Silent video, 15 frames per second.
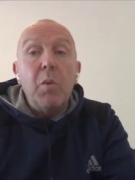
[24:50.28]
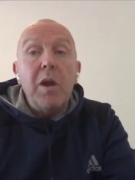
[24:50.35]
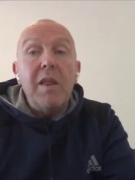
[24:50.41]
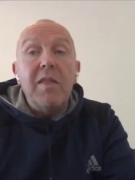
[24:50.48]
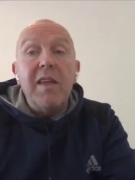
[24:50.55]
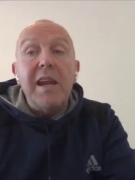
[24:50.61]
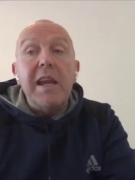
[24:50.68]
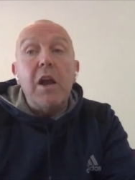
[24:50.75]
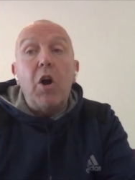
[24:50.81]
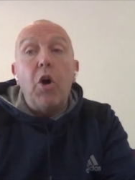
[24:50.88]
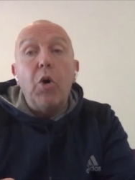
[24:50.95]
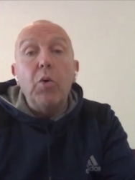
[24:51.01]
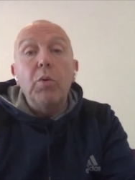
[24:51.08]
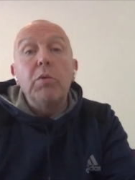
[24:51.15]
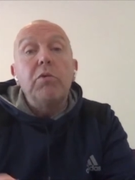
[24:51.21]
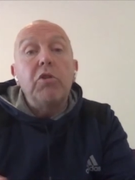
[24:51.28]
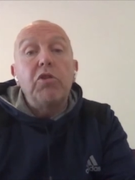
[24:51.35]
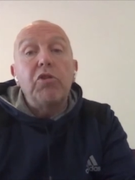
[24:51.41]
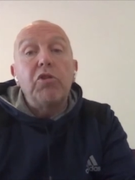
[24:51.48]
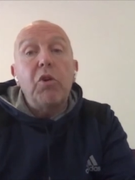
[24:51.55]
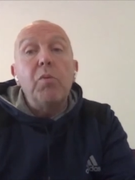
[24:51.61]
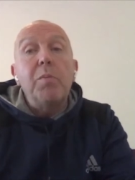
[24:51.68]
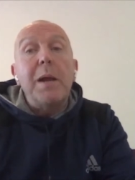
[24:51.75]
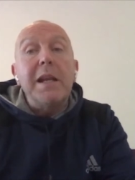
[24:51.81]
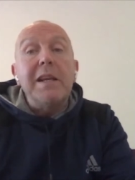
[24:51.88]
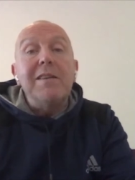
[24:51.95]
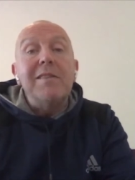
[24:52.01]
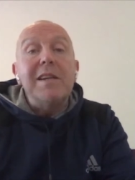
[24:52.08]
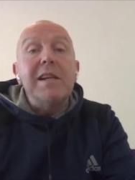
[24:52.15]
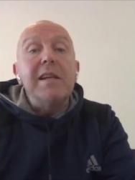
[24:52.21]
where they hold so
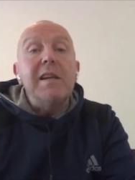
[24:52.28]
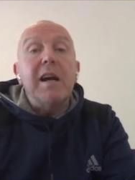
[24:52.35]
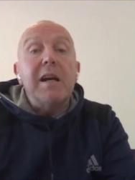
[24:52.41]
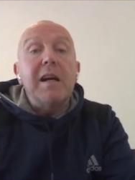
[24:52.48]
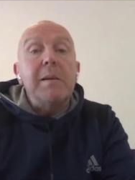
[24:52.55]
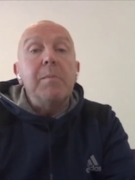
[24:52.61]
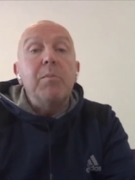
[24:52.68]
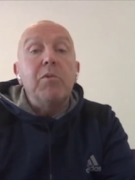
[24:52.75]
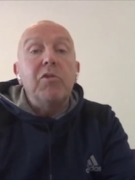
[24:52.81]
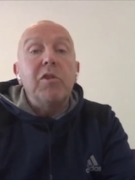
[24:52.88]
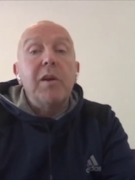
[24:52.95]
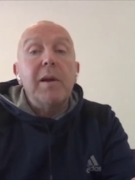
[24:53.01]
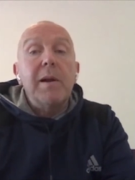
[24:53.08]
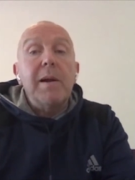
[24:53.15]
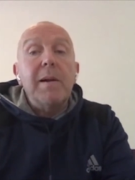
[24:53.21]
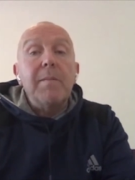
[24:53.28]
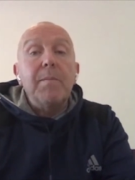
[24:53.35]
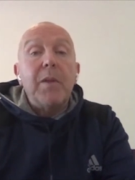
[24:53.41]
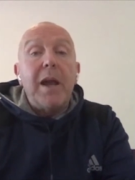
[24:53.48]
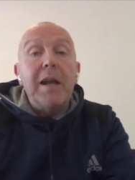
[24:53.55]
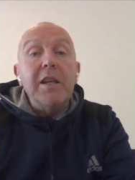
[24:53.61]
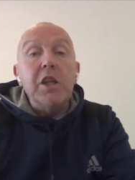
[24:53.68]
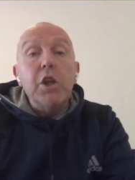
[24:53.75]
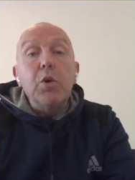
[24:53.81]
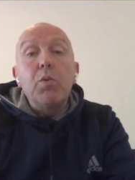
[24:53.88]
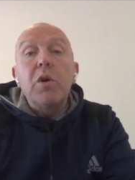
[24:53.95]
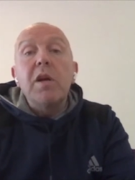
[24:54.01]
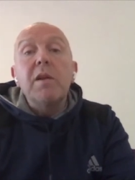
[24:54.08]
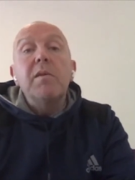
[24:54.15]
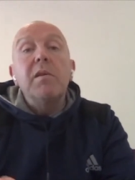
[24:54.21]
many tea times and
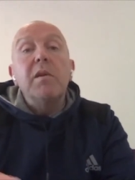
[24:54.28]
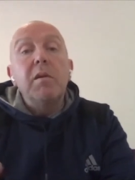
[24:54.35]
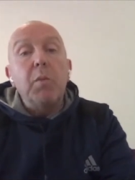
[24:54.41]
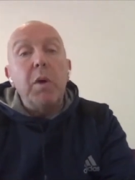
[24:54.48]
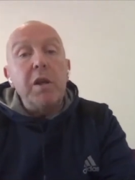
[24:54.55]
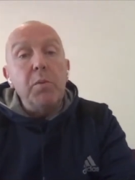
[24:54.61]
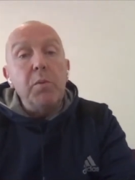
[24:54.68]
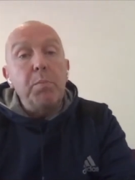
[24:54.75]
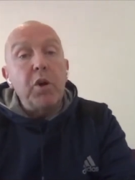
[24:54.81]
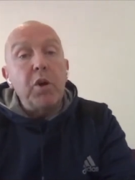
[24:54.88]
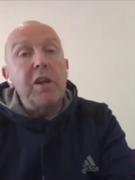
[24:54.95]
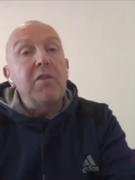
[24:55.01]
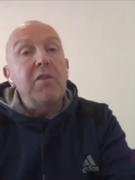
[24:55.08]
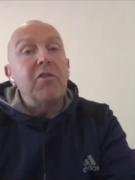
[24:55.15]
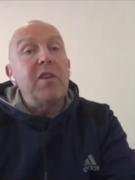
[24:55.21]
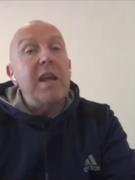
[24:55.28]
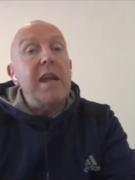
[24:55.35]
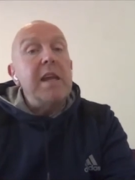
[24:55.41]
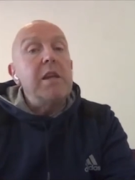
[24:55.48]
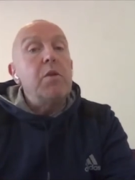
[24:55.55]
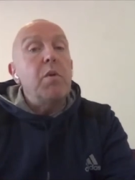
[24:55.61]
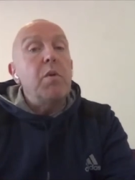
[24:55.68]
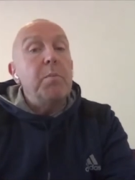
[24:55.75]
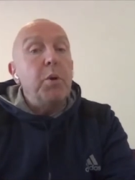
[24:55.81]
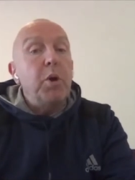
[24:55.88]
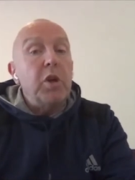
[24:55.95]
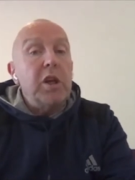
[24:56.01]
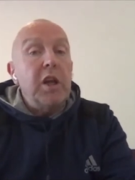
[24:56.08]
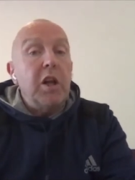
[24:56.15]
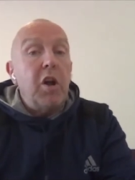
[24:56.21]
you can when you book your stay you can
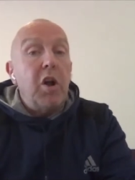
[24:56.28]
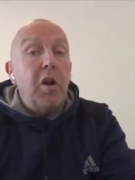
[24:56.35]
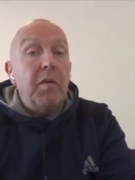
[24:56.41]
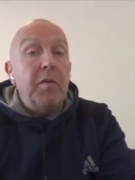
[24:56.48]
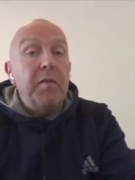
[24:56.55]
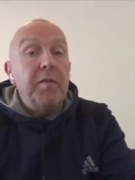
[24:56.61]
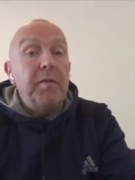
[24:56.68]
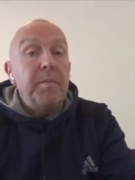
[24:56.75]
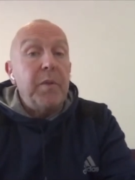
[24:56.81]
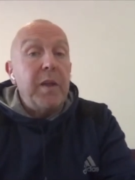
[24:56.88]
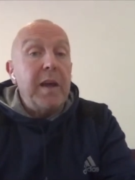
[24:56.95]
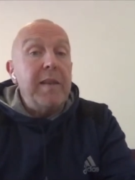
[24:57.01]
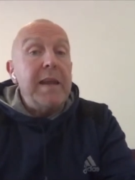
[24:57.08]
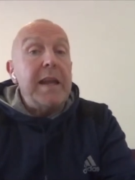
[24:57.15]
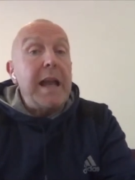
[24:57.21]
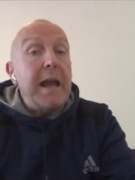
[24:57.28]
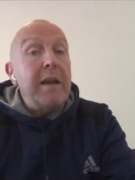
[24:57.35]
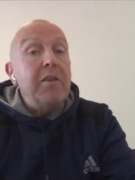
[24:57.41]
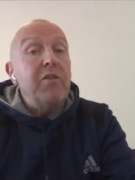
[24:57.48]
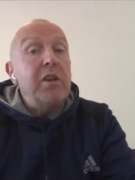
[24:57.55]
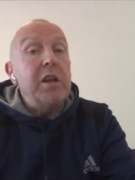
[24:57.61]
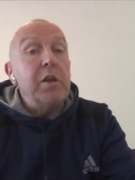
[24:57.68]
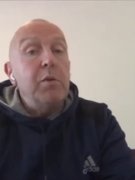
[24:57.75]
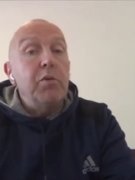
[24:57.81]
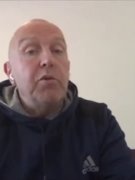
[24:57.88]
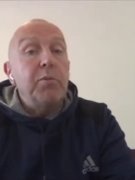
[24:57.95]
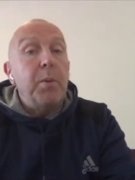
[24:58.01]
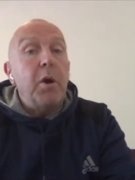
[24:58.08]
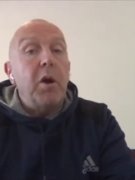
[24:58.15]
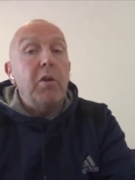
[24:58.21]
book your golf and they right. guarantee you
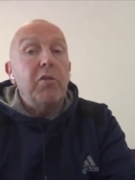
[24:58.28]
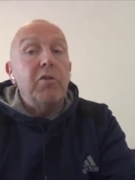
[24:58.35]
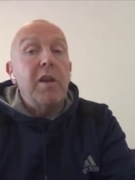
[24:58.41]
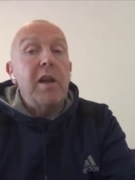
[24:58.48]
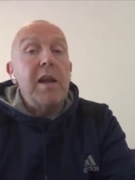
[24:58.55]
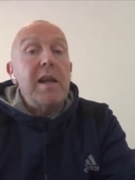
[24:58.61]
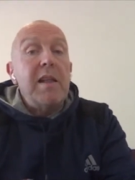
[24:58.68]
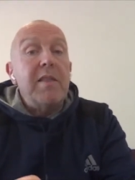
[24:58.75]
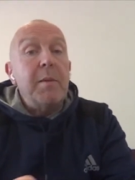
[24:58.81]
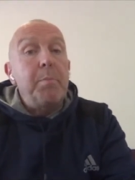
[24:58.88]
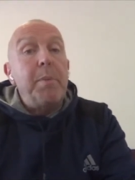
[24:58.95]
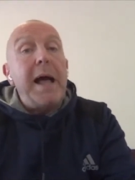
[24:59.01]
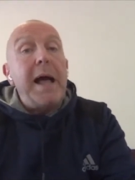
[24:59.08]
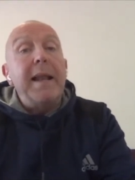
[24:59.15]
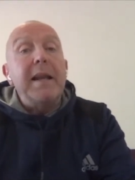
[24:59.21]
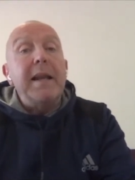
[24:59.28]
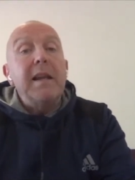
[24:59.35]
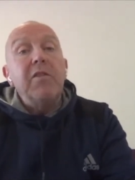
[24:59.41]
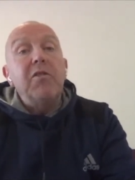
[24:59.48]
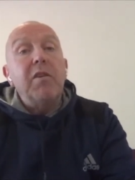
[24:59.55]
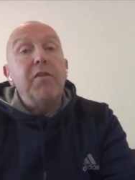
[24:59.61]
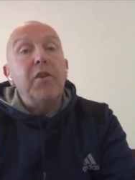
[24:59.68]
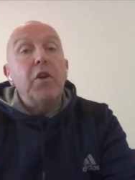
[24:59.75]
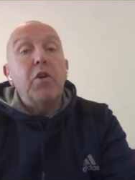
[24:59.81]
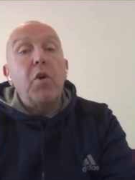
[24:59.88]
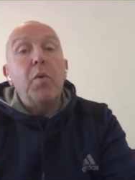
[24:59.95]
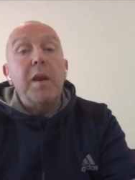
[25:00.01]
spots the ballot is if you're